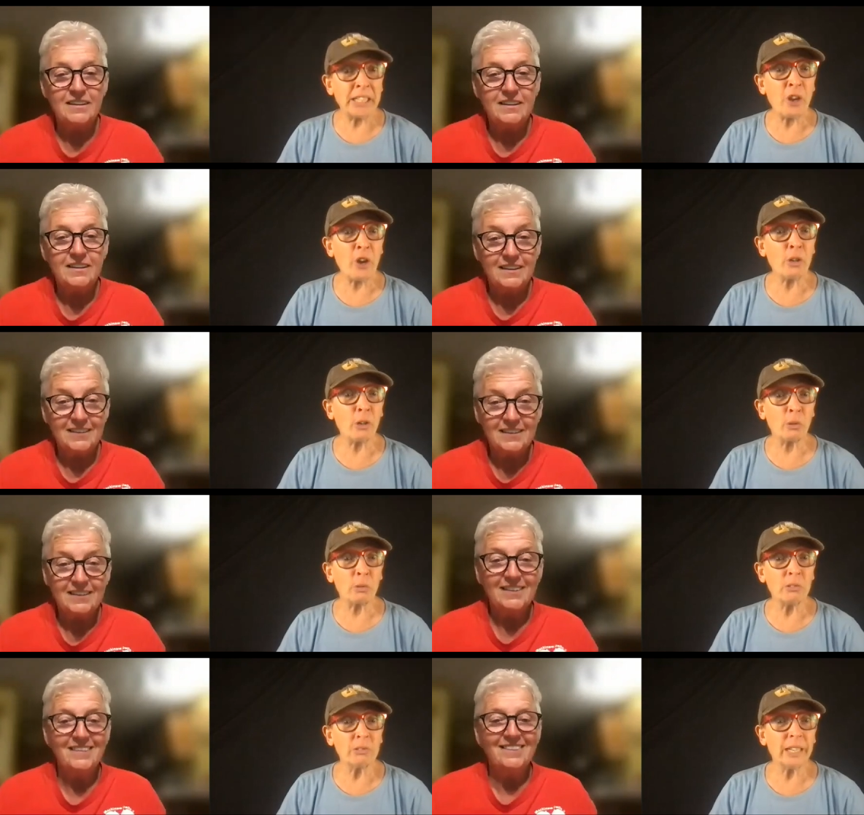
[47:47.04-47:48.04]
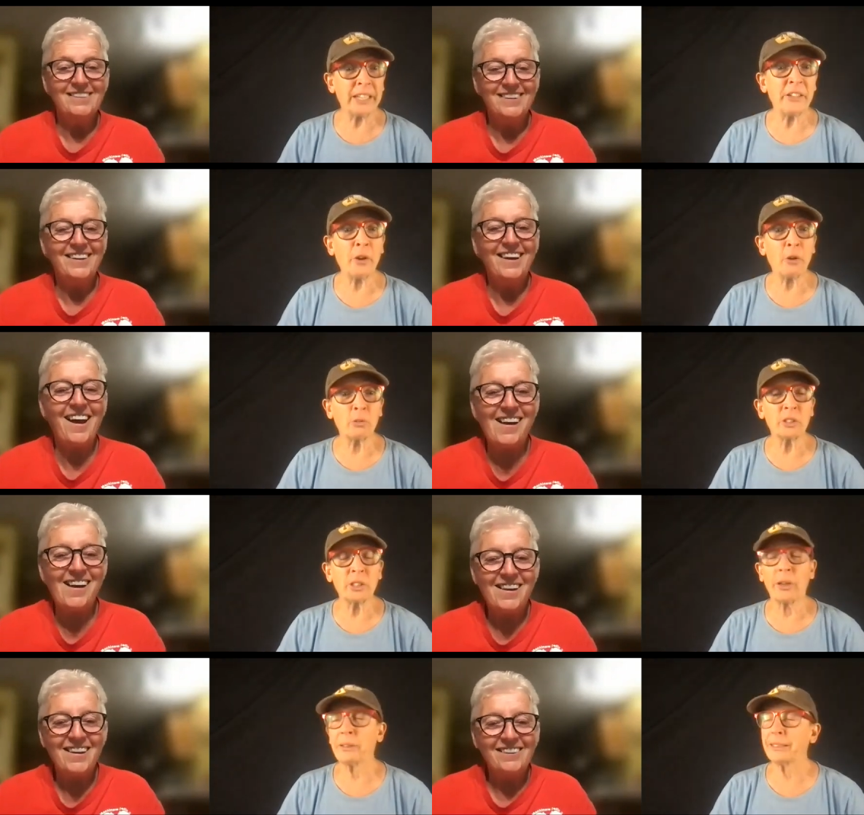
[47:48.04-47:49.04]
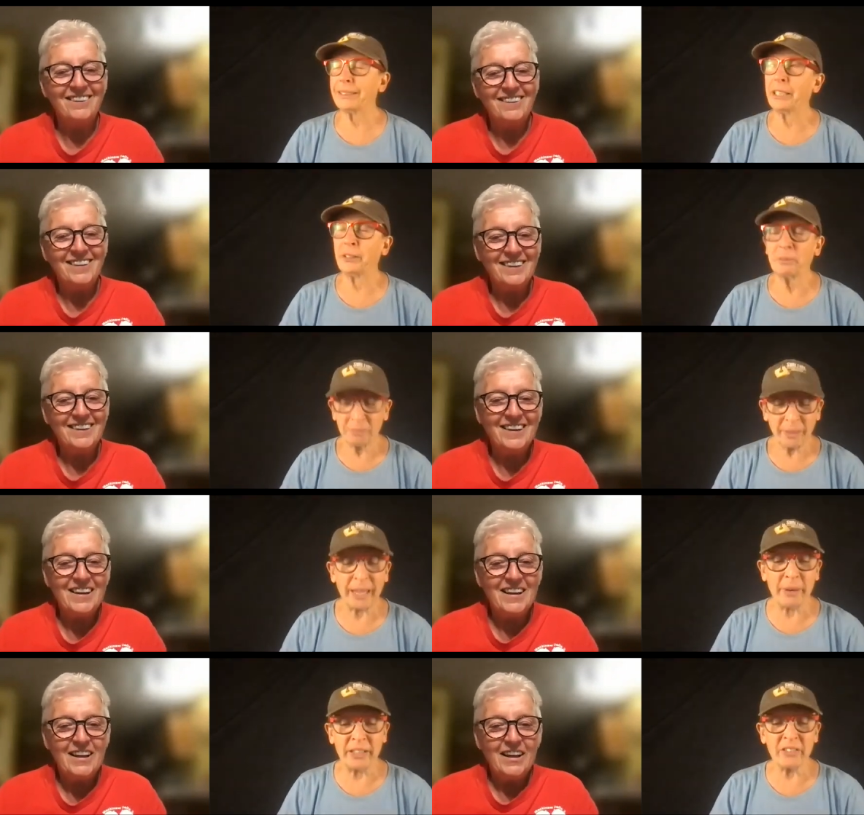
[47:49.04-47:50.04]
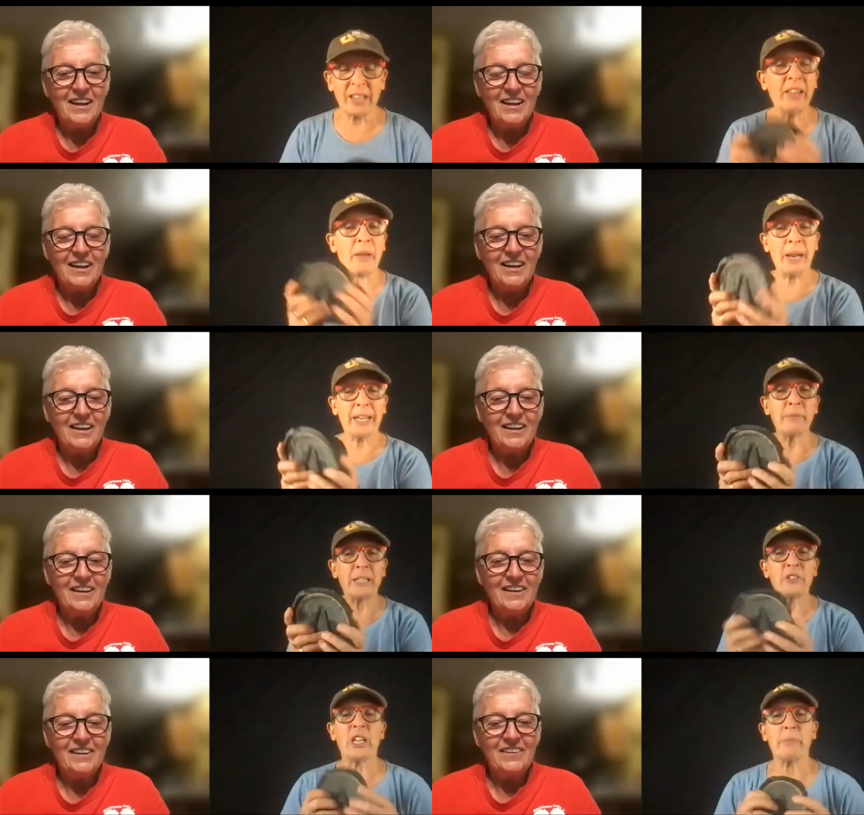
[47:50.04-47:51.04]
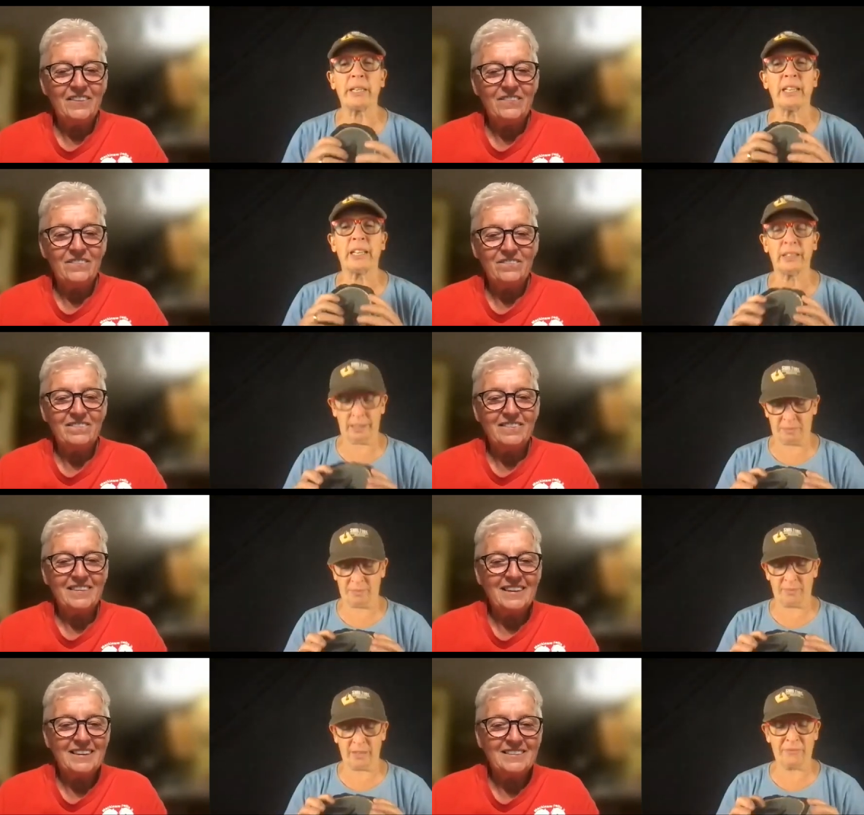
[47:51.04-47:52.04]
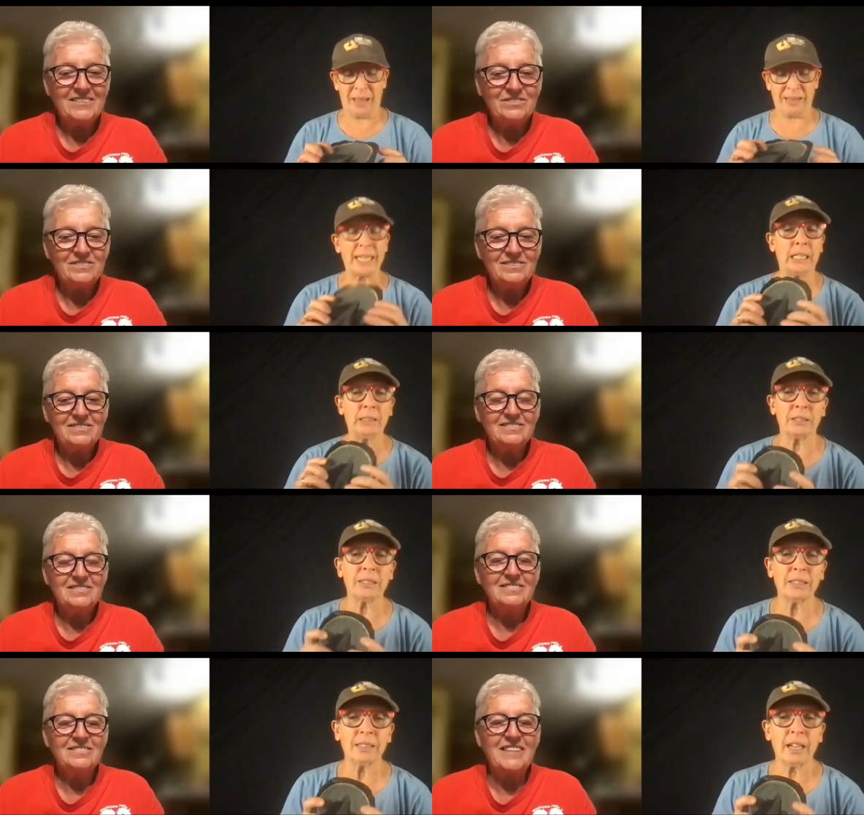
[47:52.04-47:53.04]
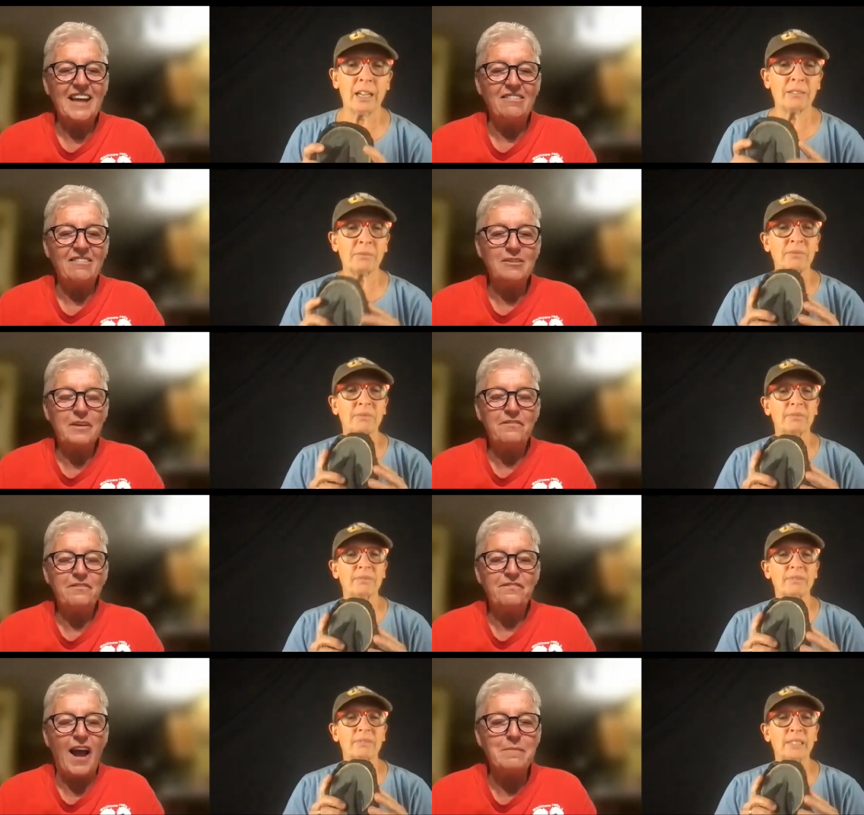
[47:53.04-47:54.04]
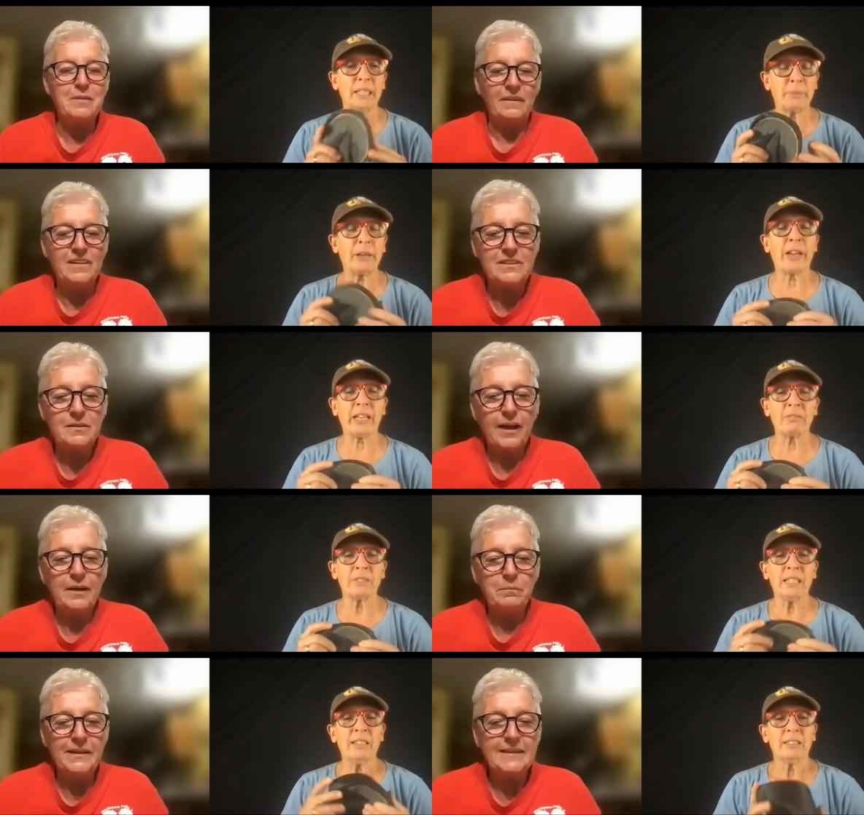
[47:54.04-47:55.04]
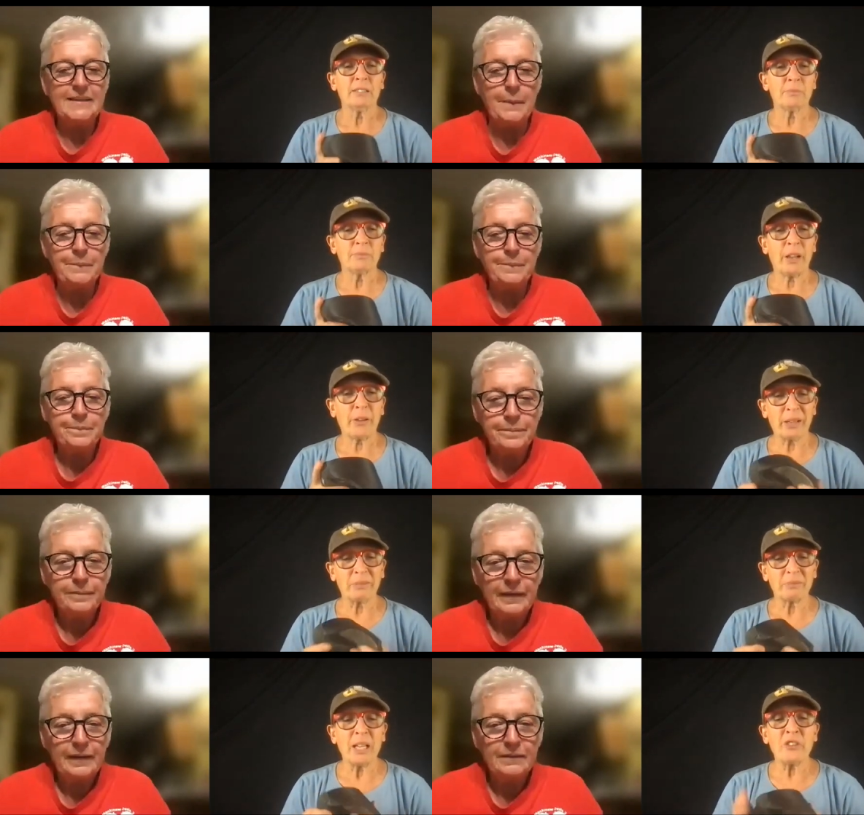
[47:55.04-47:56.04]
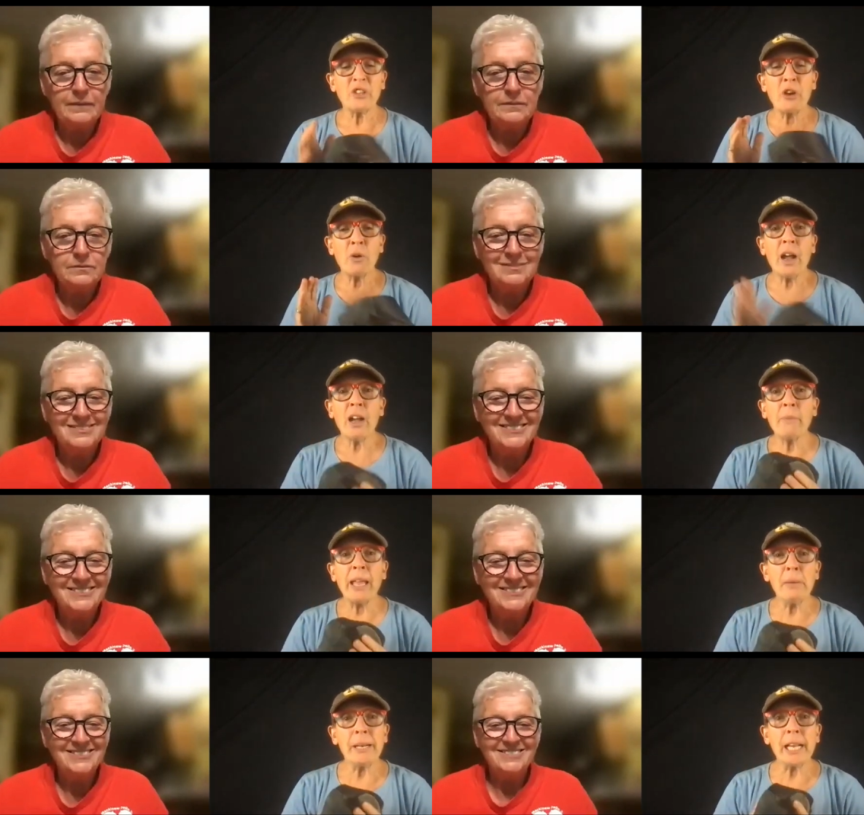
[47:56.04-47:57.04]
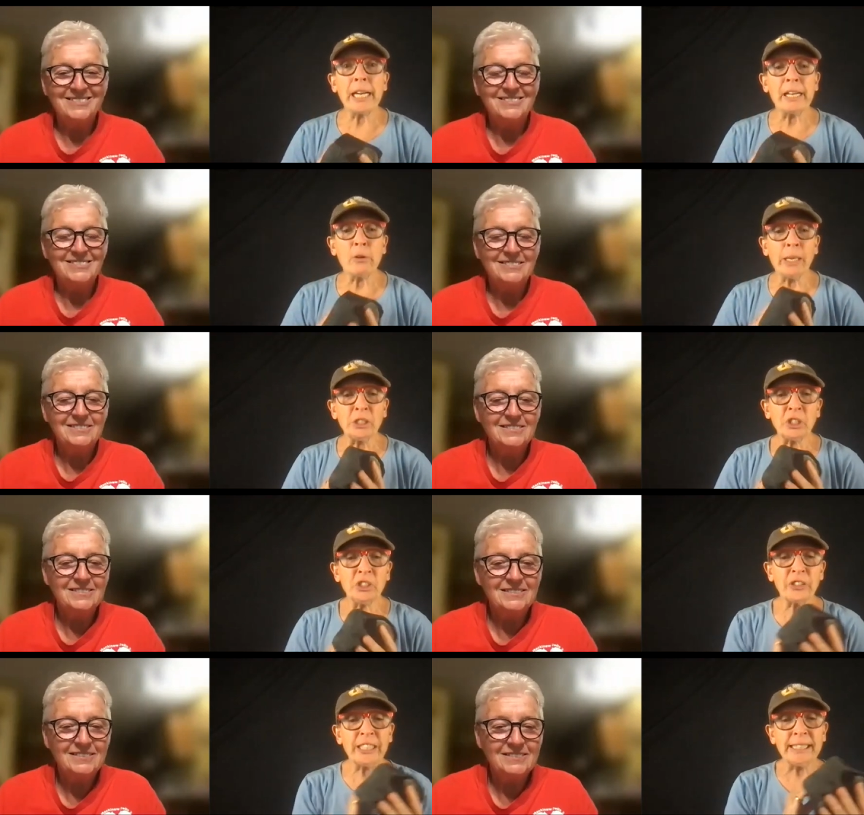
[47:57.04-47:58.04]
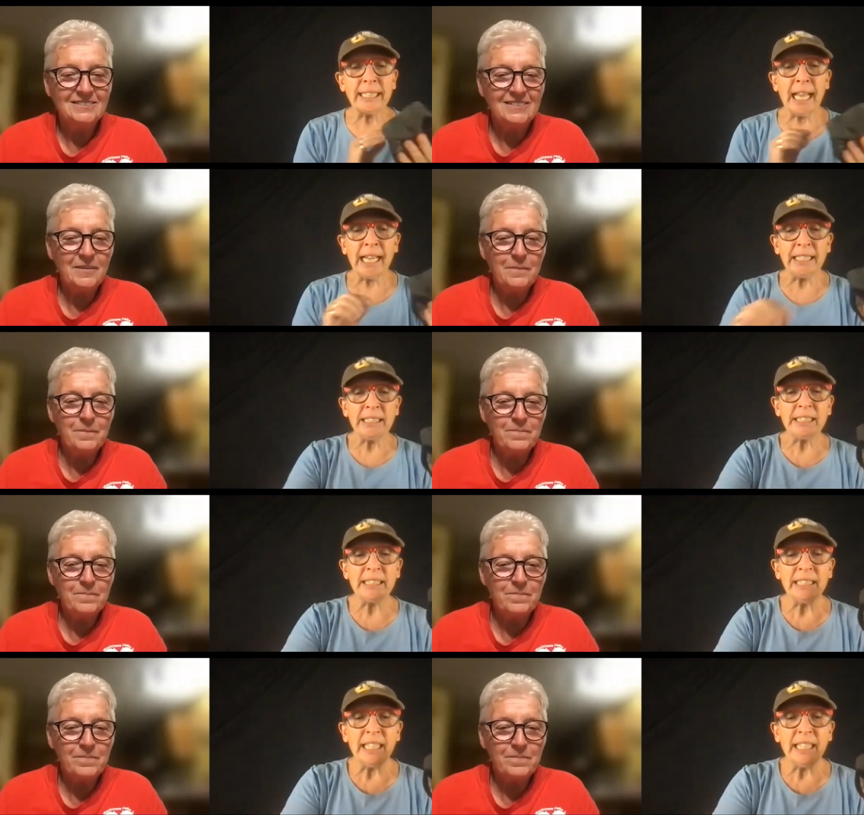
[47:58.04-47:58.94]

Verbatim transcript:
Speaker 1: I know. I know. Yeah. So I'm, you know, anyway. and then I can meet Jamie and um I've met Tina.
Speaker 2: That would be fabulous. Be like, please come.
Speaker 1: Okay. So um, anybody got any questions for these guys?